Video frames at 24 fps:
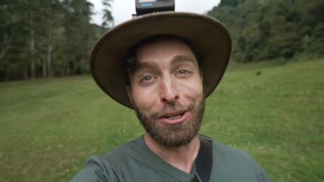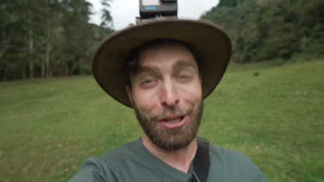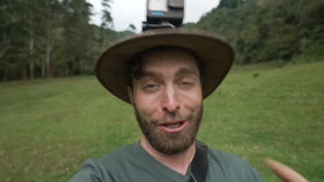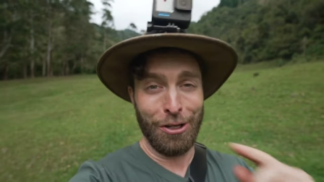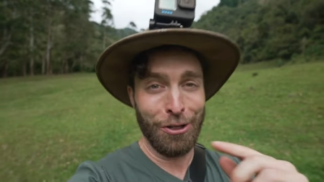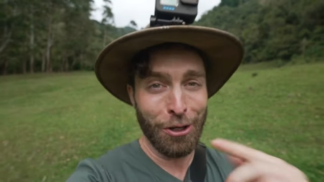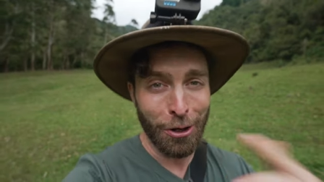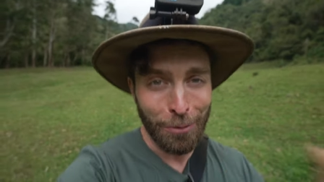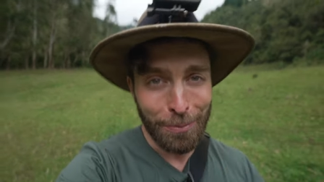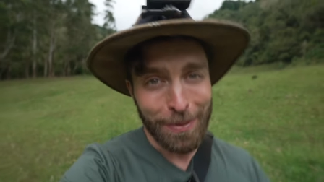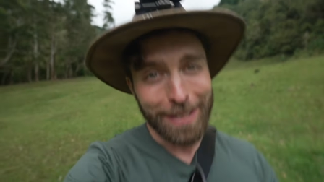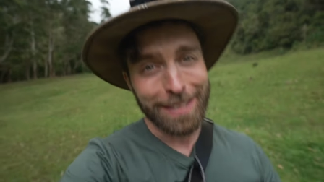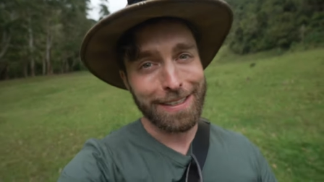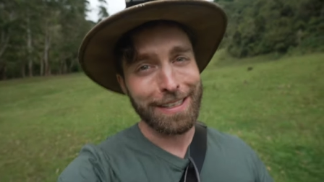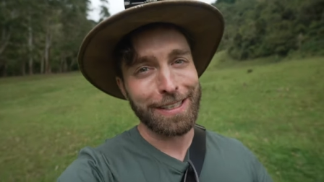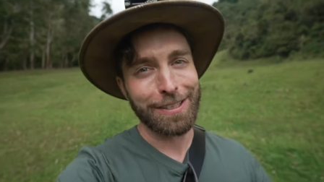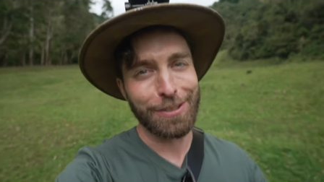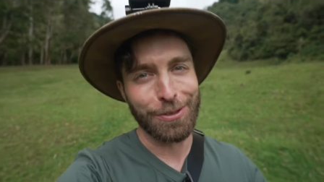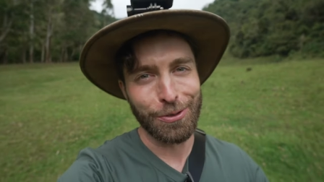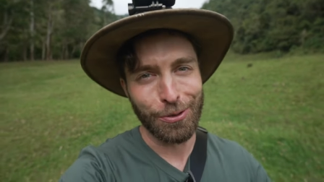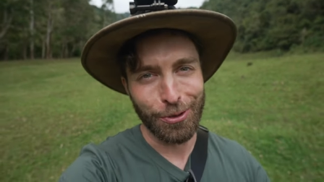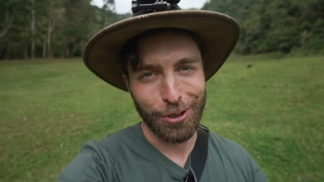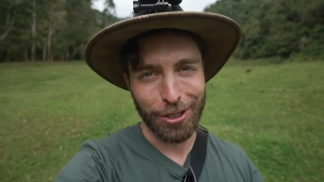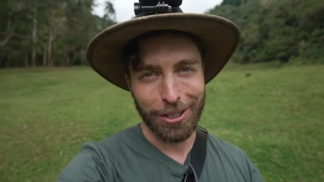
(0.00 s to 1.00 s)
Don't miss
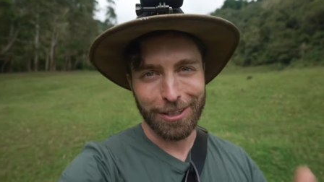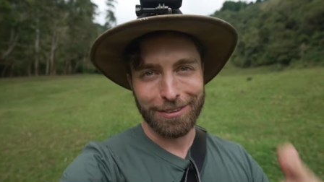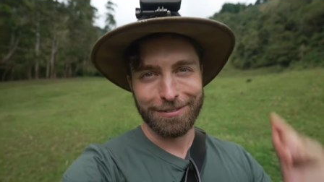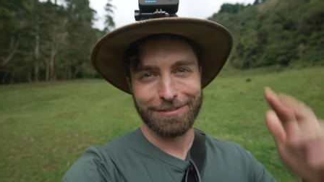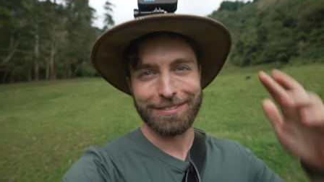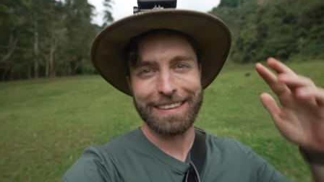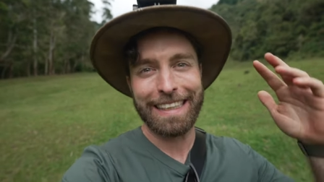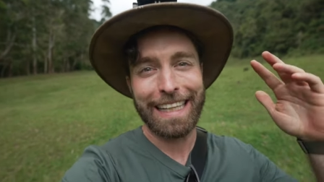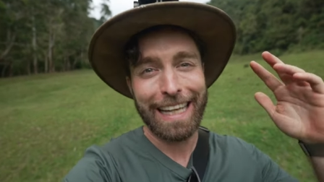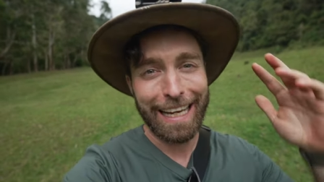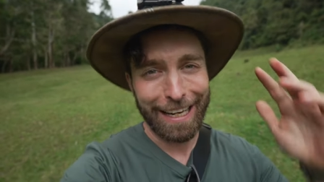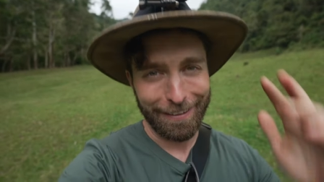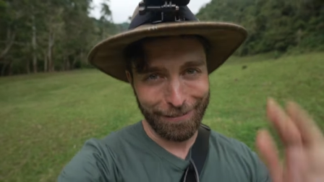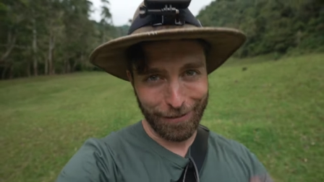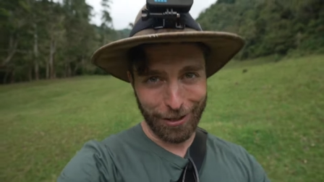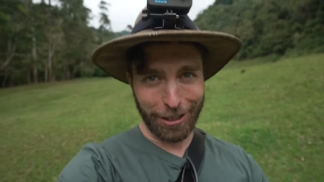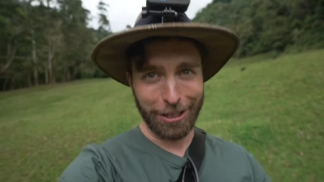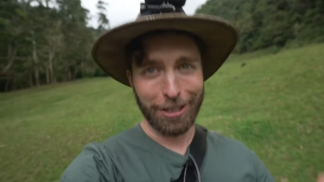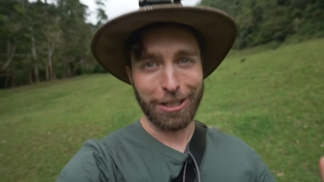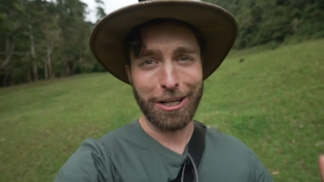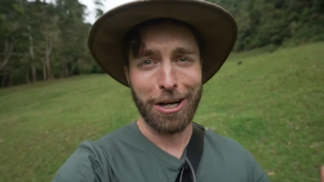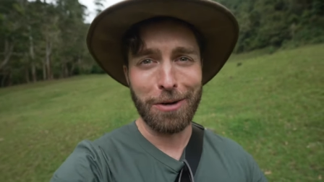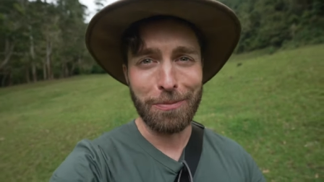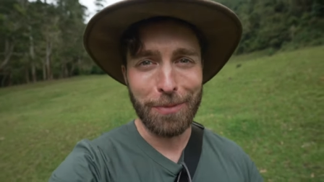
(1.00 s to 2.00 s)
this tour. If you're
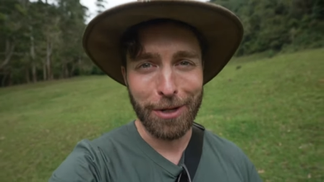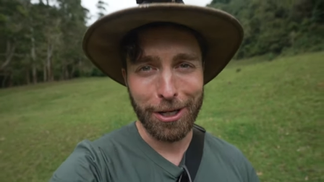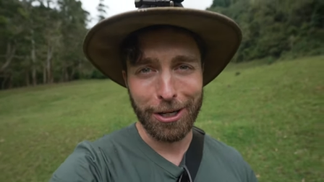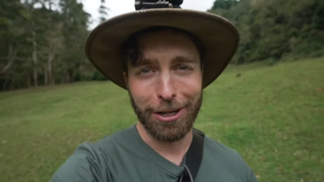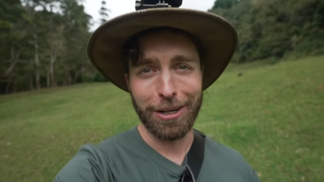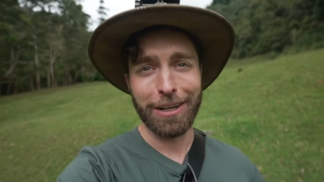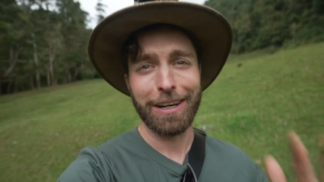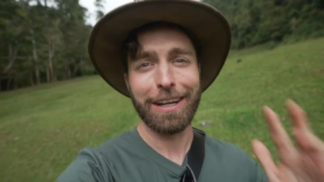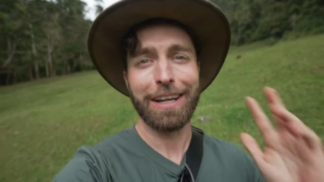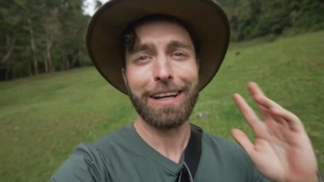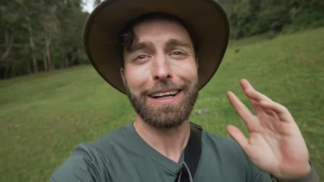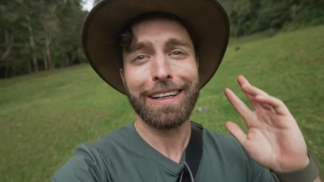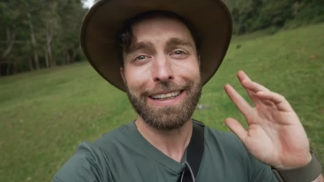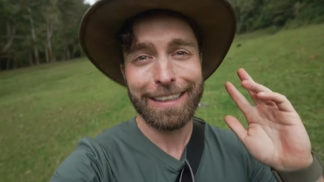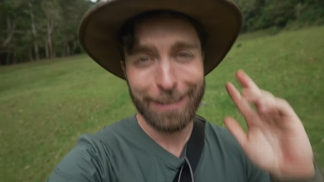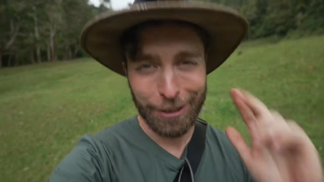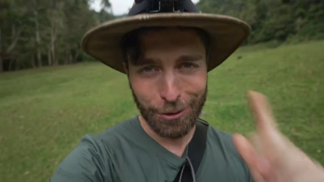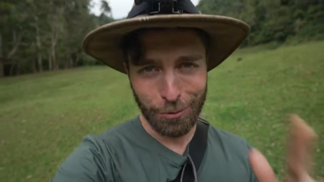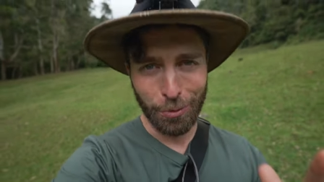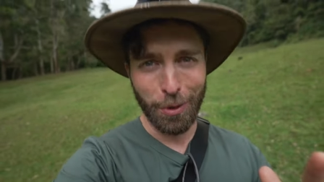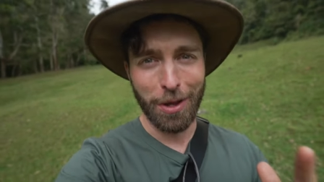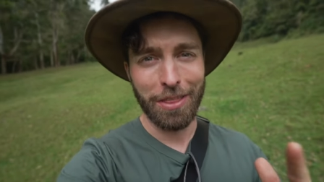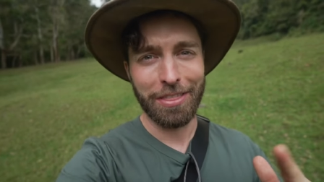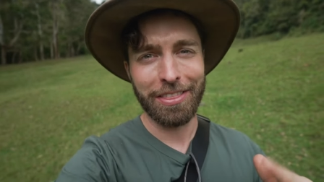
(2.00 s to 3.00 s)
gonna come here,
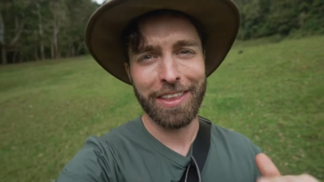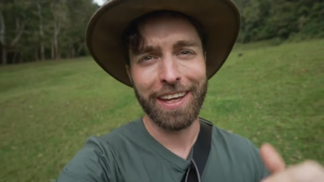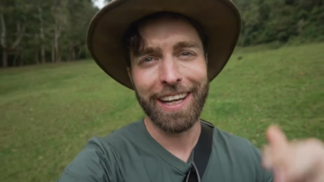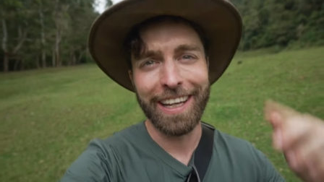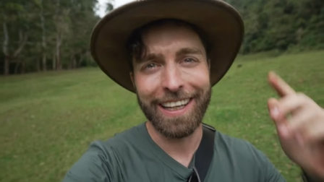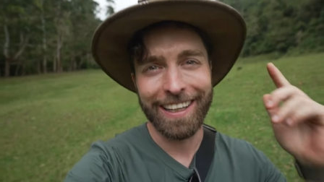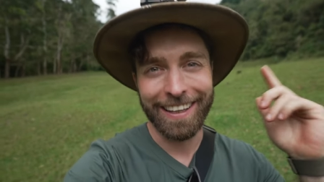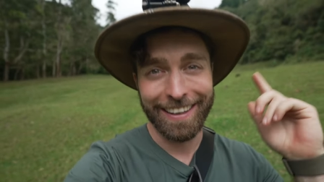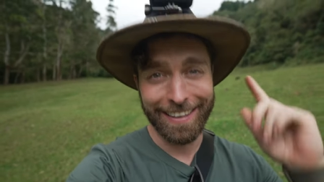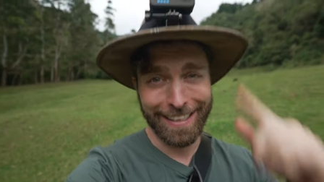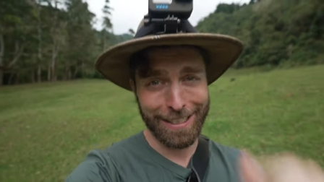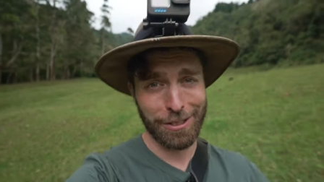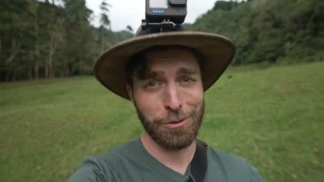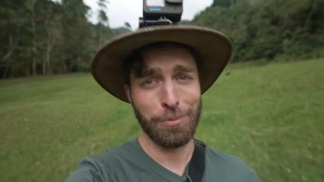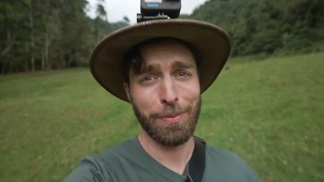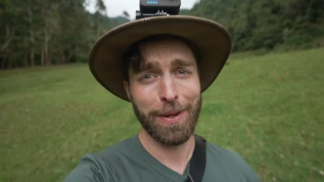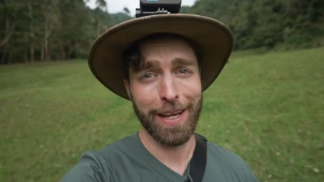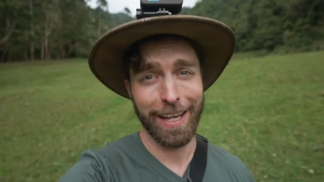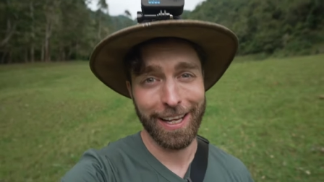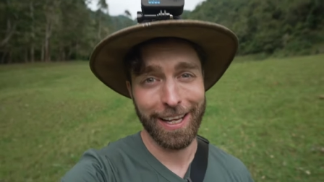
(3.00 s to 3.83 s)
do one thing, this would be